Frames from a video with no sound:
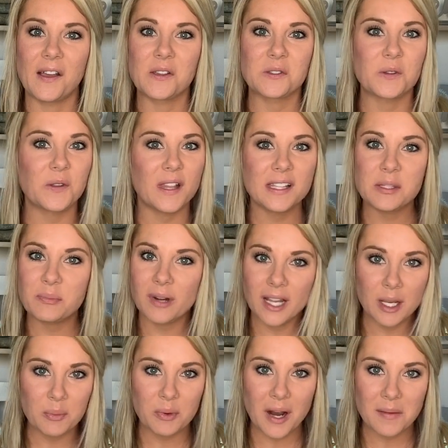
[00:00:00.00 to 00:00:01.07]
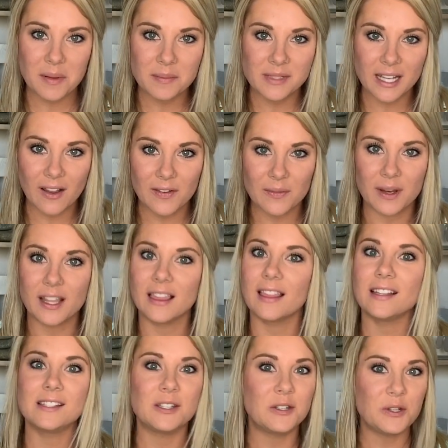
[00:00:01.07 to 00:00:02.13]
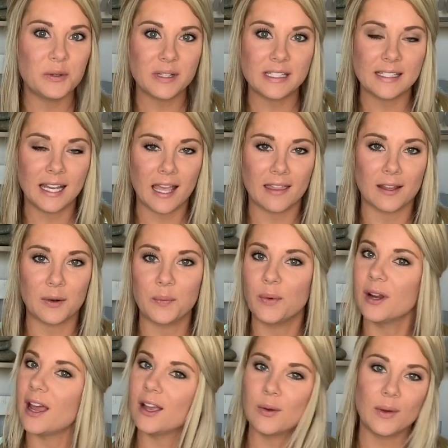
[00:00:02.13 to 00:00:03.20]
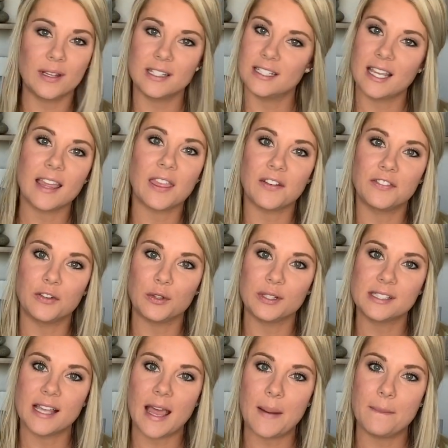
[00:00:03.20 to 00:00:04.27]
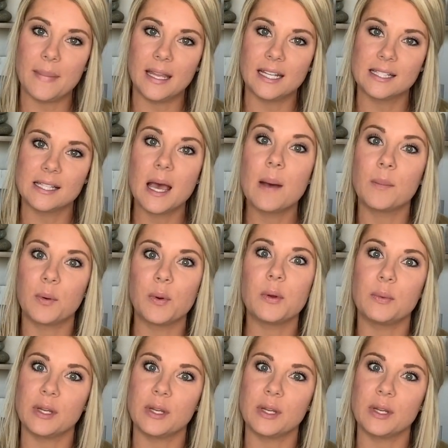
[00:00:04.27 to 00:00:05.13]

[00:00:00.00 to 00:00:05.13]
So let's break a problem down. Let's do it together. We're not going to take the full 10 minutes, but we